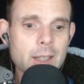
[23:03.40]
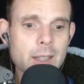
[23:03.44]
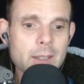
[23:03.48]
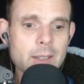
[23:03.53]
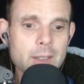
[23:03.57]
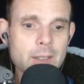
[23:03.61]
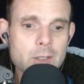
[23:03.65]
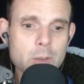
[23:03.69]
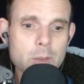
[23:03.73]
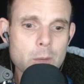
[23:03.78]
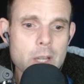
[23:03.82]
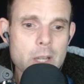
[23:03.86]
a
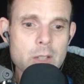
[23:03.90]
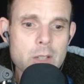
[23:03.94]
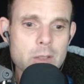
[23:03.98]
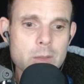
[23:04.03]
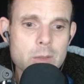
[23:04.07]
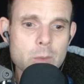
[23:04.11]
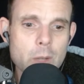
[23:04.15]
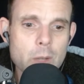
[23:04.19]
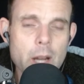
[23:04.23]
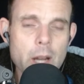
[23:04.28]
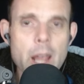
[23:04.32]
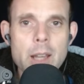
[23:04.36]

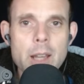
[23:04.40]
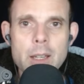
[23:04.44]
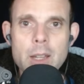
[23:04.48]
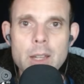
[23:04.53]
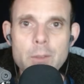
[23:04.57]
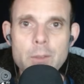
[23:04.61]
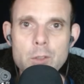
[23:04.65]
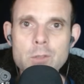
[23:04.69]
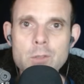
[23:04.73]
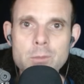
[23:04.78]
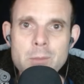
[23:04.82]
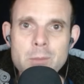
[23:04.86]
situation where, and
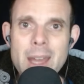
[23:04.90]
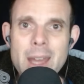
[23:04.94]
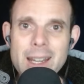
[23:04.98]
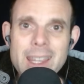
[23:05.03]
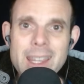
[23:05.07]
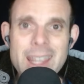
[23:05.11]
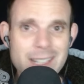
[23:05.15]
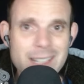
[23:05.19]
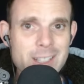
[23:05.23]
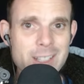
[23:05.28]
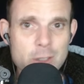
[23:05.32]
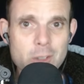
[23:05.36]
if you've
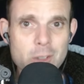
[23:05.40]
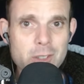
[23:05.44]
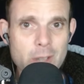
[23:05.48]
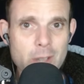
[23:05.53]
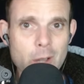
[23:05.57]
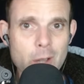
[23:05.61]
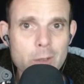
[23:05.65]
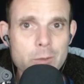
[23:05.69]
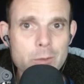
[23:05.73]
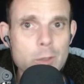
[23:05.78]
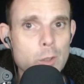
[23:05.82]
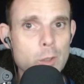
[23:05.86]
medicated
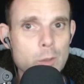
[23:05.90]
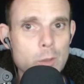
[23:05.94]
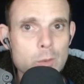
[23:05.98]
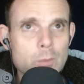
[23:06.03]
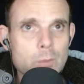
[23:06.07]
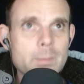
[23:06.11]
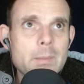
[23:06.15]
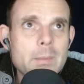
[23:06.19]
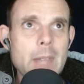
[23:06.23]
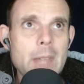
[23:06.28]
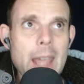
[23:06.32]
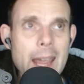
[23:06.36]
yourself
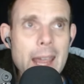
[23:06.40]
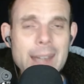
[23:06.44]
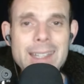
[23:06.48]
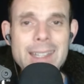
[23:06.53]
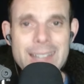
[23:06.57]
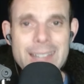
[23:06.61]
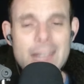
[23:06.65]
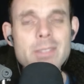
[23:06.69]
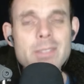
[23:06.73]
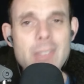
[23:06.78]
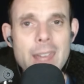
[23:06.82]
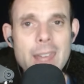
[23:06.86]
and
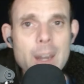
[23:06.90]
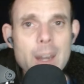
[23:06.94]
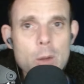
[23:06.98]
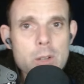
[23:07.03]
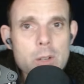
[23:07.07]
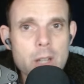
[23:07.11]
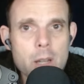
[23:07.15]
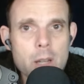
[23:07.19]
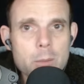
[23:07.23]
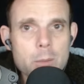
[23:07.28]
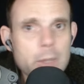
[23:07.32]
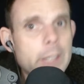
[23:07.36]
get that
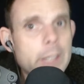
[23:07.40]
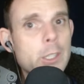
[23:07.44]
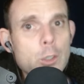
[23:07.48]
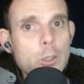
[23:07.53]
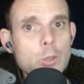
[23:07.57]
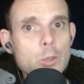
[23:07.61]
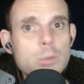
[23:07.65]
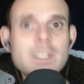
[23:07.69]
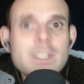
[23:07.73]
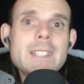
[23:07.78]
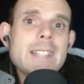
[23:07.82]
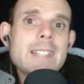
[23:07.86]
outcome, like,
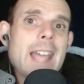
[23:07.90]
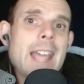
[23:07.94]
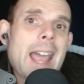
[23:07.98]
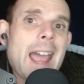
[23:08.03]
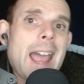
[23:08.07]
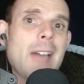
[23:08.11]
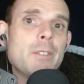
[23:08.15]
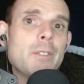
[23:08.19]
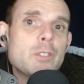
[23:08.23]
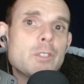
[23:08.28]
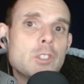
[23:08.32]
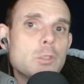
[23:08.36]
you didn't
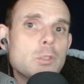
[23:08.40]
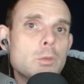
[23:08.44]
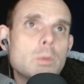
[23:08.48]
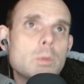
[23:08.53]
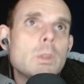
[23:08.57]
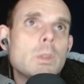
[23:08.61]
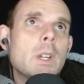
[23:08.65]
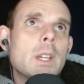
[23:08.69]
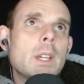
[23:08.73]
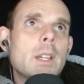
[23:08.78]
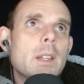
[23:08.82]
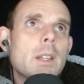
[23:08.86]
have to,
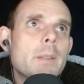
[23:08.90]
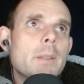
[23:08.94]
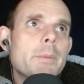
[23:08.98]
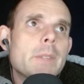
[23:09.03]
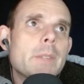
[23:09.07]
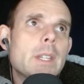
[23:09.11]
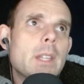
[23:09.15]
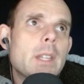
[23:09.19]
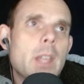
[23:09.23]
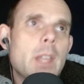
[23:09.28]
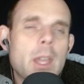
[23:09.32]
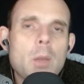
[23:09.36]

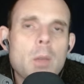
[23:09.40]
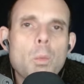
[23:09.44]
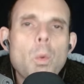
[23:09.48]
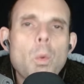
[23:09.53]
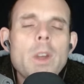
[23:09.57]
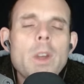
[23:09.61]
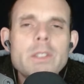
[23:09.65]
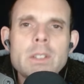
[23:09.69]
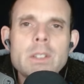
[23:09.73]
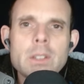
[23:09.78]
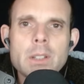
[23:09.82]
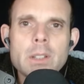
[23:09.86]
it
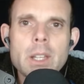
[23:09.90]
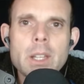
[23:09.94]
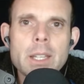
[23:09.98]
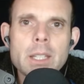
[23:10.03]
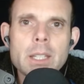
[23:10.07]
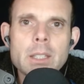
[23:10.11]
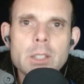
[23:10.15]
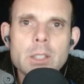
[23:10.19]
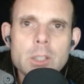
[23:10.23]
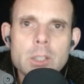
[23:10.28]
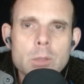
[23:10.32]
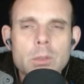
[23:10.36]
wasn't
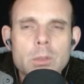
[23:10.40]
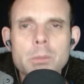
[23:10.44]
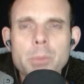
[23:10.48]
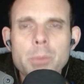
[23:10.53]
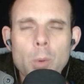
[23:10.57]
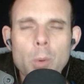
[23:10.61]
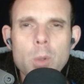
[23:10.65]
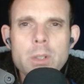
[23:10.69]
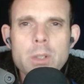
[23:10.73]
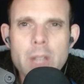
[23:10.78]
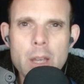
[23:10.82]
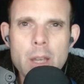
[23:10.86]
like you were
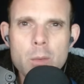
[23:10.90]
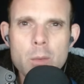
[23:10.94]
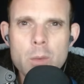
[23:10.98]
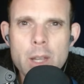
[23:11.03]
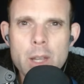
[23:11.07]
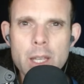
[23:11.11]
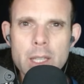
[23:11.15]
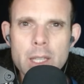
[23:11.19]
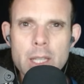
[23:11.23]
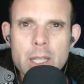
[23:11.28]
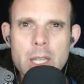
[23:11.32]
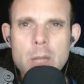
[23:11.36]
born that
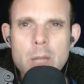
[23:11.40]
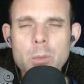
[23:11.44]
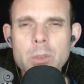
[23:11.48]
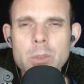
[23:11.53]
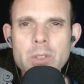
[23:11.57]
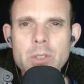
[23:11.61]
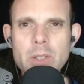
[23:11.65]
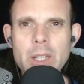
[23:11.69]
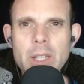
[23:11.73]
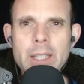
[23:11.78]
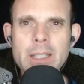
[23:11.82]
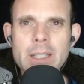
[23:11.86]
way. It
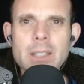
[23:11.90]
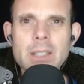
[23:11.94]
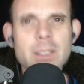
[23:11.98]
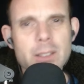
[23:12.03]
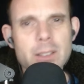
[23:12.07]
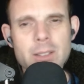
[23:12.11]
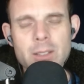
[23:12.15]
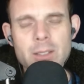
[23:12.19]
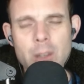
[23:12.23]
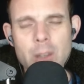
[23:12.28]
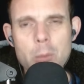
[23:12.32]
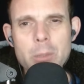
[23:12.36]
was like
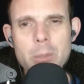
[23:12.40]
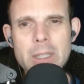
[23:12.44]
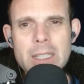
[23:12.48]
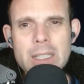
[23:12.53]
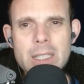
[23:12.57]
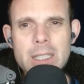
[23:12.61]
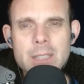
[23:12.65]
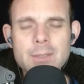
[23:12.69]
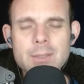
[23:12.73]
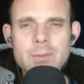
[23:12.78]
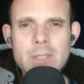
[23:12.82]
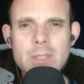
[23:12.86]
somebody
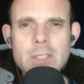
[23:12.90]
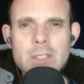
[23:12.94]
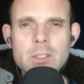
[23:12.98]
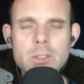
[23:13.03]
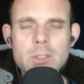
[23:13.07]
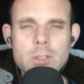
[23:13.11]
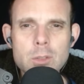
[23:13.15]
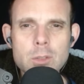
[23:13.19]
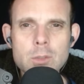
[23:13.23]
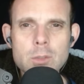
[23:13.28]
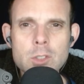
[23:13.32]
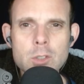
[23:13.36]

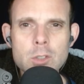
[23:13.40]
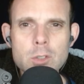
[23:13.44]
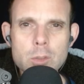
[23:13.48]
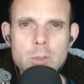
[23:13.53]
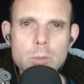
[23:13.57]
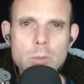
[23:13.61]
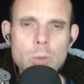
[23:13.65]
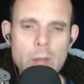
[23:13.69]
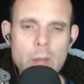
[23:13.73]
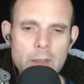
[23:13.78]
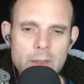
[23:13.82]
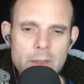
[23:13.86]
convinced you to
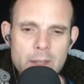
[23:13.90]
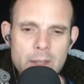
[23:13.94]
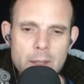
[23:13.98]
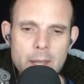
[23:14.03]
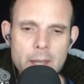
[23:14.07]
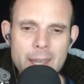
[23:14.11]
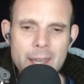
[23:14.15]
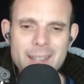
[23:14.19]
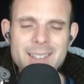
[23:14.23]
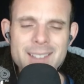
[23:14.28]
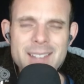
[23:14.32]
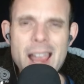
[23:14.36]
do
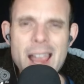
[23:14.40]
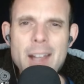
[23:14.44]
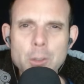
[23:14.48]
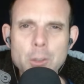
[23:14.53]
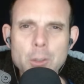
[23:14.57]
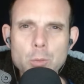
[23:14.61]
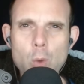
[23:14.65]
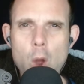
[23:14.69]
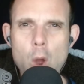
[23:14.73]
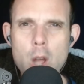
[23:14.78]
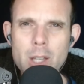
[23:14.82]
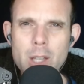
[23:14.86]
the exact
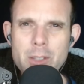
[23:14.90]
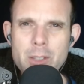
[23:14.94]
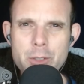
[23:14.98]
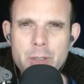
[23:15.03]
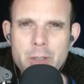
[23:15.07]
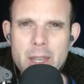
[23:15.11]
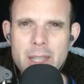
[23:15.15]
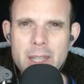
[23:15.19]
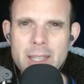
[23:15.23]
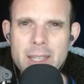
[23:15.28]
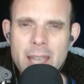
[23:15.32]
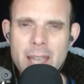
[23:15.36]
wrong
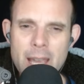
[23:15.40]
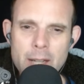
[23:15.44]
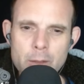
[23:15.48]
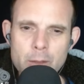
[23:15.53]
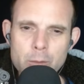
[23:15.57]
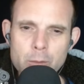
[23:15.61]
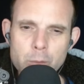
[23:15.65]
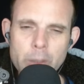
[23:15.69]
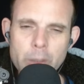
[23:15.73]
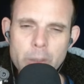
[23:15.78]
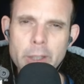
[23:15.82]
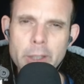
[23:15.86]
thing at a
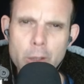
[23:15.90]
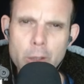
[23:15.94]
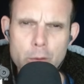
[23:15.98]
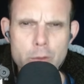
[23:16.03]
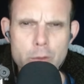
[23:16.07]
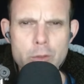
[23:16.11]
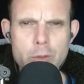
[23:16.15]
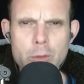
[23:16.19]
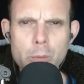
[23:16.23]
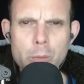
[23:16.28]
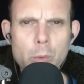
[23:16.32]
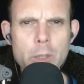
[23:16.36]
really
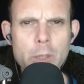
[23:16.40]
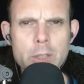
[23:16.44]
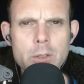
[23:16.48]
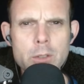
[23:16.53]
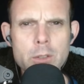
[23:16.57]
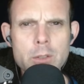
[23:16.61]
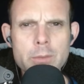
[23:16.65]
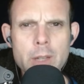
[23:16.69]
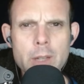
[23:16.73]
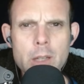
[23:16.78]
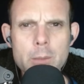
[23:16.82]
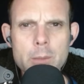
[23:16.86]
crucial point in your
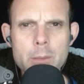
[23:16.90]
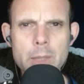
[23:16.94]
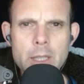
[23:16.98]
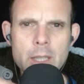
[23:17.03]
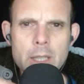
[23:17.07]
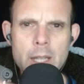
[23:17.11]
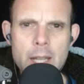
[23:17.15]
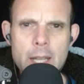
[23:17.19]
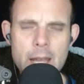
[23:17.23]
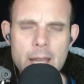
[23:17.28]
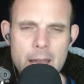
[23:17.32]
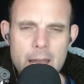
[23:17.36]
development,
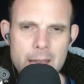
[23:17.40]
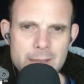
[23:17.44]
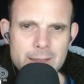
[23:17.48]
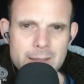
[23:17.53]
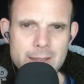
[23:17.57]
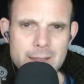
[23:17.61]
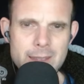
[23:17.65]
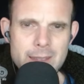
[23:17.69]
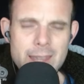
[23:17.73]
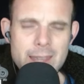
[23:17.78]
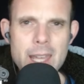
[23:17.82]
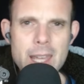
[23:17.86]
and
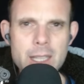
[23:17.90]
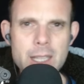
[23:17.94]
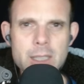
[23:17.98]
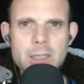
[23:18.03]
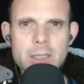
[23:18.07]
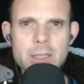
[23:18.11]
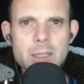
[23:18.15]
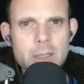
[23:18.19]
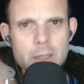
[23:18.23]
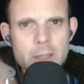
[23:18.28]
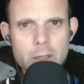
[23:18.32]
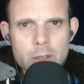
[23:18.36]

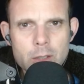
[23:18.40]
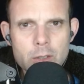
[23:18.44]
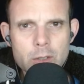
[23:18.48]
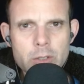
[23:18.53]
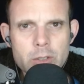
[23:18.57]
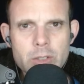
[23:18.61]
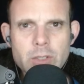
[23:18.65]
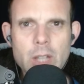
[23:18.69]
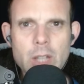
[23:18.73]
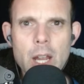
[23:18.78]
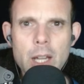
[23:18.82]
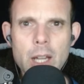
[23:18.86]
then you're
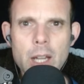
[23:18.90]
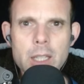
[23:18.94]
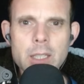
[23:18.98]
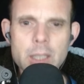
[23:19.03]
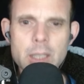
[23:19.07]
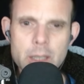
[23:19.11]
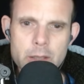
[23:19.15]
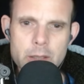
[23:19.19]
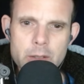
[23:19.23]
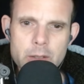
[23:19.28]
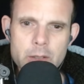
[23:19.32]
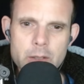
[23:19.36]
stuck
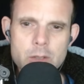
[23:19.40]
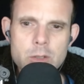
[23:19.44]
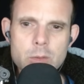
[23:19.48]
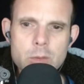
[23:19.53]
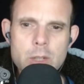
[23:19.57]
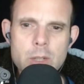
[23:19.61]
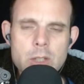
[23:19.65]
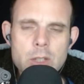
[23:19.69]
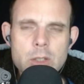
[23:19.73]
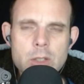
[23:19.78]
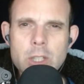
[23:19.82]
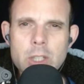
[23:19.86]
in a
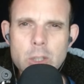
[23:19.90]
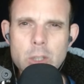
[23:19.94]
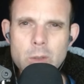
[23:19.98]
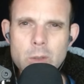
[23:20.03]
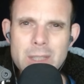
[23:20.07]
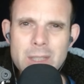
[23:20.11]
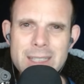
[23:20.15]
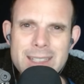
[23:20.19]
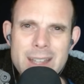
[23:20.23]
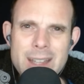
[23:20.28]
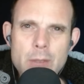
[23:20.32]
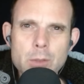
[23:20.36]
situation that you
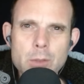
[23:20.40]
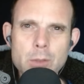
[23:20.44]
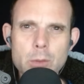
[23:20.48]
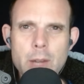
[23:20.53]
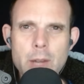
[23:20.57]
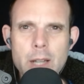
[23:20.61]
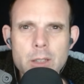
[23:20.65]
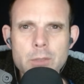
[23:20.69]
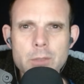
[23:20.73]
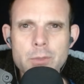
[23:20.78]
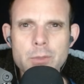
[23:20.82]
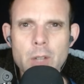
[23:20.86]
can never
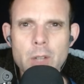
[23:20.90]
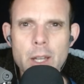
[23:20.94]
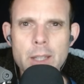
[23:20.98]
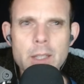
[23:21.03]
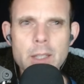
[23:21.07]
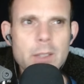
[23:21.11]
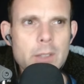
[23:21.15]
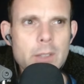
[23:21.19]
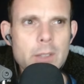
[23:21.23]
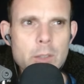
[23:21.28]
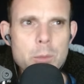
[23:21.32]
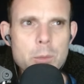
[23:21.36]
rectify.
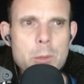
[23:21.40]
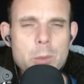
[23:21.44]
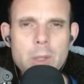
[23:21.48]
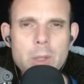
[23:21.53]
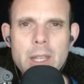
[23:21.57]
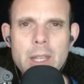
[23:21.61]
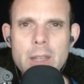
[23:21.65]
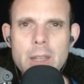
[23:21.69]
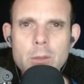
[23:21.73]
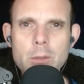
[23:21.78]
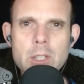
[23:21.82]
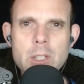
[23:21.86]
These people
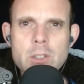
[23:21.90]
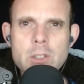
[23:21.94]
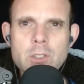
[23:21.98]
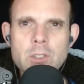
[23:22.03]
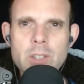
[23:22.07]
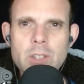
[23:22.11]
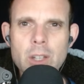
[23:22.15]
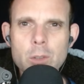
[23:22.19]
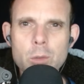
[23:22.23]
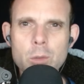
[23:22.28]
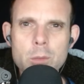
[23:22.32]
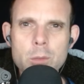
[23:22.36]
can't reach
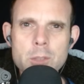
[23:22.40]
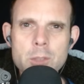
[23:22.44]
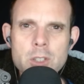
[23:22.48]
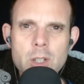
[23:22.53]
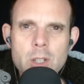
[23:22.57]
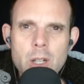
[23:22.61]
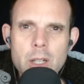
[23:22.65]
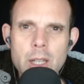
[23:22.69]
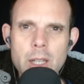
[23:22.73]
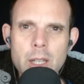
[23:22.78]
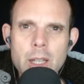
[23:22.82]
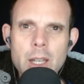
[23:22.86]
sexual
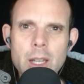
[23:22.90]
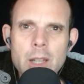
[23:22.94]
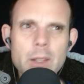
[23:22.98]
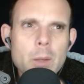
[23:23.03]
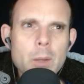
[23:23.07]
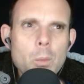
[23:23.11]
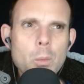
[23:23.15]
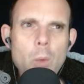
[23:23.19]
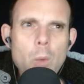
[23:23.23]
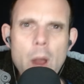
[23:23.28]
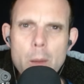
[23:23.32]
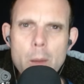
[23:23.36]
maturity. Like,
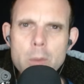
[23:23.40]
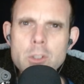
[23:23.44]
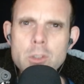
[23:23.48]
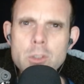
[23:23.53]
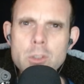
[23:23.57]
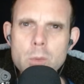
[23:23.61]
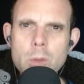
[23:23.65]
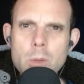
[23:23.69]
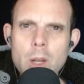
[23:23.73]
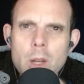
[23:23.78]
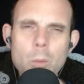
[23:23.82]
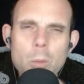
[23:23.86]
why would
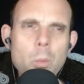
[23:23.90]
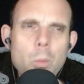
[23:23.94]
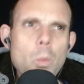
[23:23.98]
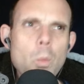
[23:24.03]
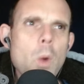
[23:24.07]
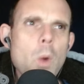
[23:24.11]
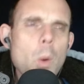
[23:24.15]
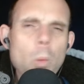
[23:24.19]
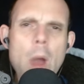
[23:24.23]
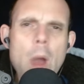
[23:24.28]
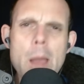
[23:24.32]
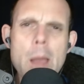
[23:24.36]
you
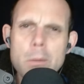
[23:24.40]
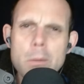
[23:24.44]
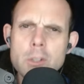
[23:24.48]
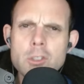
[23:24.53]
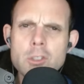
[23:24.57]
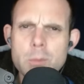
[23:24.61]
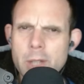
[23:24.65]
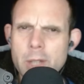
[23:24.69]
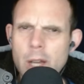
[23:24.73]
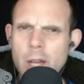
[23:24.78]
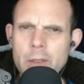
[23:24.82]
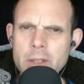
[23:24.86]

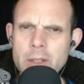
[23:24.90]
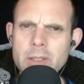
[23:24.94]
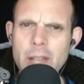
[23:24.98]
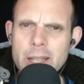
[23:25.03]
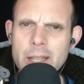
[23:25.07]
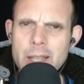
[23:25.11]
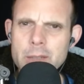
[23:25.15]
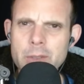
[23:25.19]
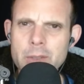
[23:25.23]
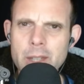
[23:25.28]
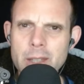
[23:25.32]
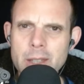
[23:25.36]
be on the
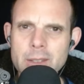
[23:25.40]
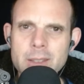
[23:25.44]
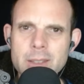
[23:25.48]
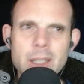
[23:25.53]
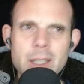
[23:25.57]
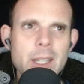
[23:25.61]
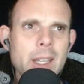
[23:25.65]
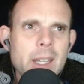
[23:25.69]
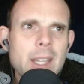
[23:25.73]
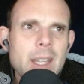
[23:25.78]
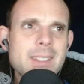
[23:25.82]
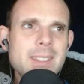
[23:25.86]
side of this?
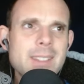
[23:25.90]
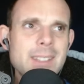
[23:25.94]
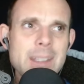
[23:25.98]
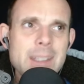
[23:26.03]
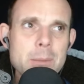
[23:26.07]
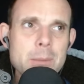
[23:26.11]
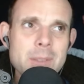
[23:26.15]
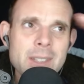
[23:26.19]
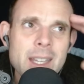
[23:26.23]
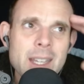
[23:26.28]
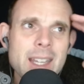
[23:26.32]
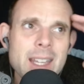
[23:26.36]
It
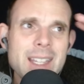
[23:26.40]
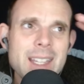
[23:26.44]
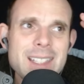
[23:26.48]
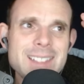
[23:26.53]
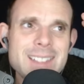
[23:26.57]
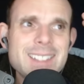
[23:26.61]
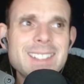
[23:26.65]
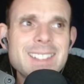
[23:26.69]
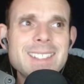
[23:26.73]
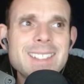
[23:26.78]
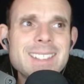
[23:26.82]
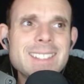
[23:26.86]
seems
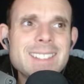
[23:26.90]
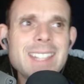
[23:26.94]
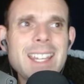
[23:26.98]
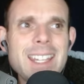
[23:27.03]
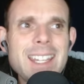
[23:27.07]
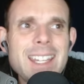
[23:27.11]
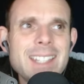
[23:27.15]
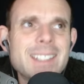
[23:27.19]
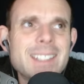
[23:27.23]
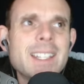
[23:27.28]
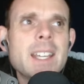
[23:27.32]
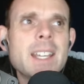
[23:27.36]

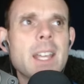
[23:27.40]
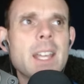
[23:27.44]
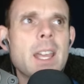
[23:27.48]
insane.